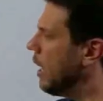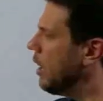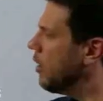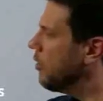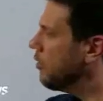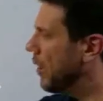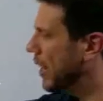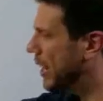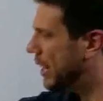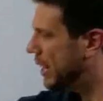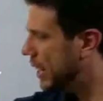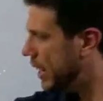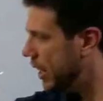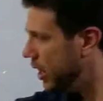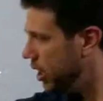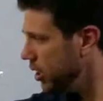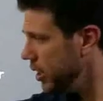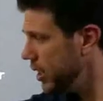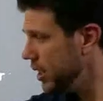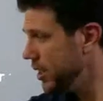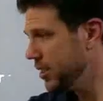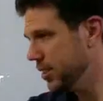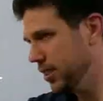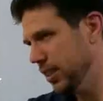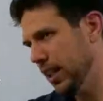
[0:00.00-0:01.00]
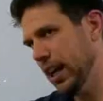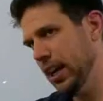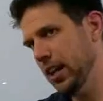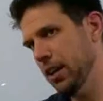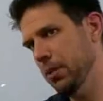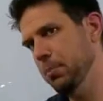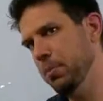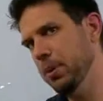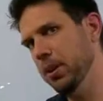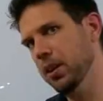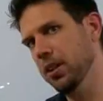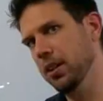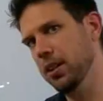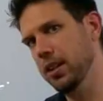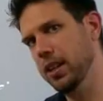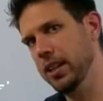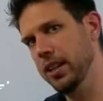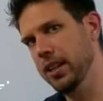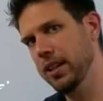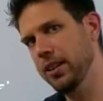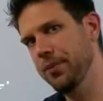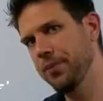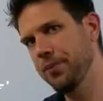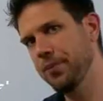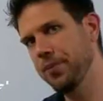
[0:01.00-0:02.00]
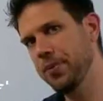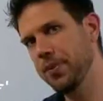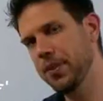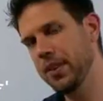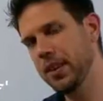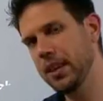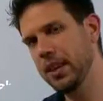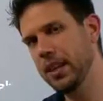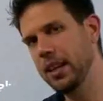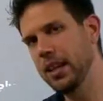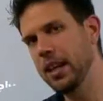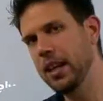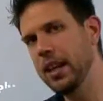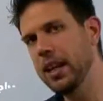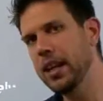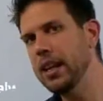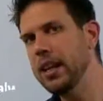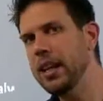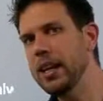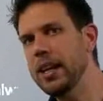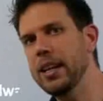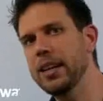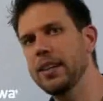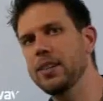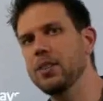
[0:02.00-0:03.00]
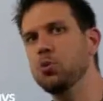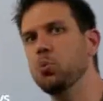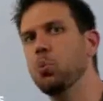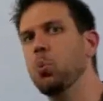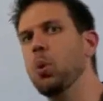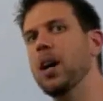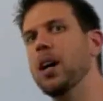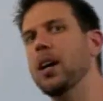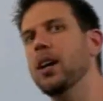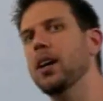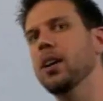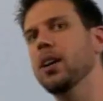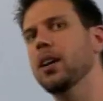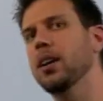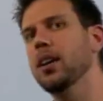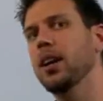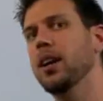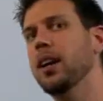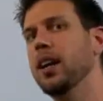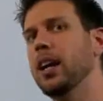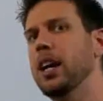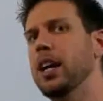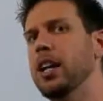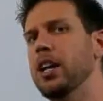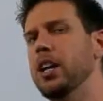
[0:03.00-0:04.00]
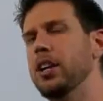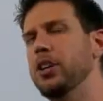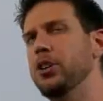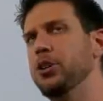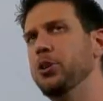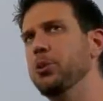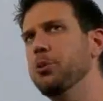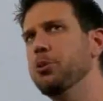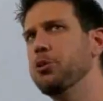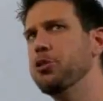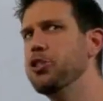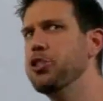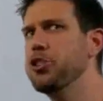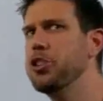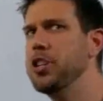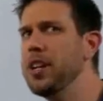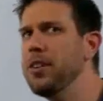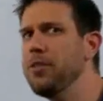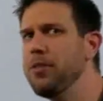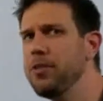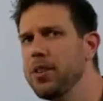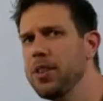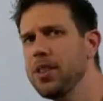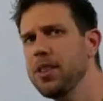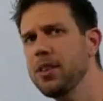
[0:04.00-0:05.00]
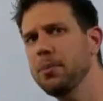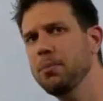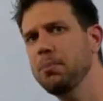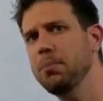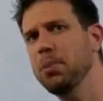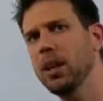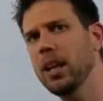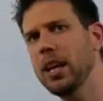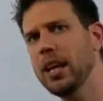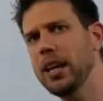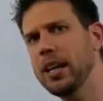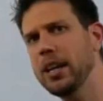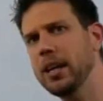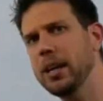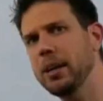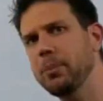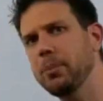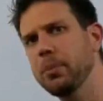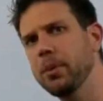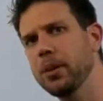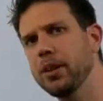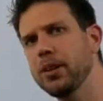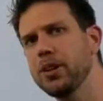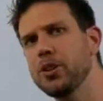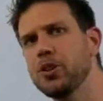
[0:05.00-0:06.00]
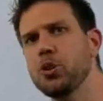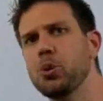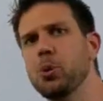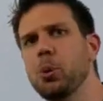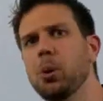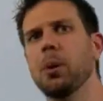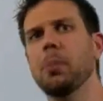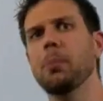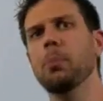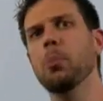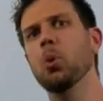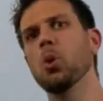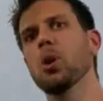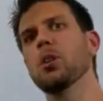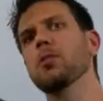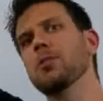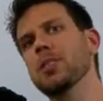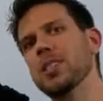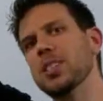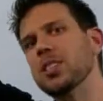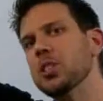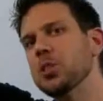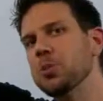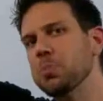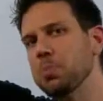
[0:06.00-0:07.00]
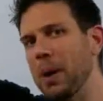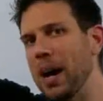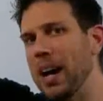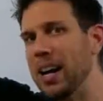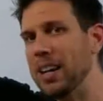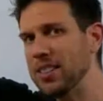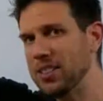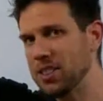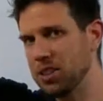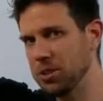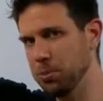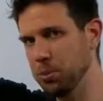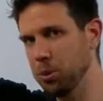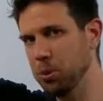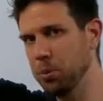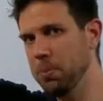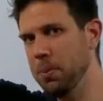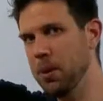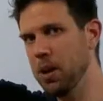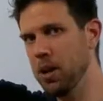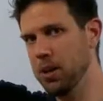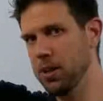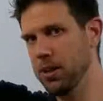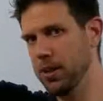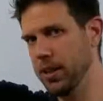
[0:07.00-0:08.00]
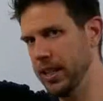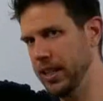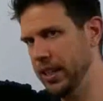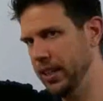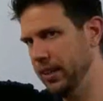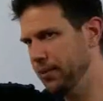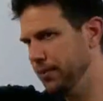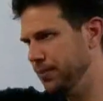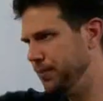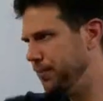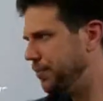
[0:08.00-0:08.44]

Vicarious liability is where you shift the blame to a more responsible party.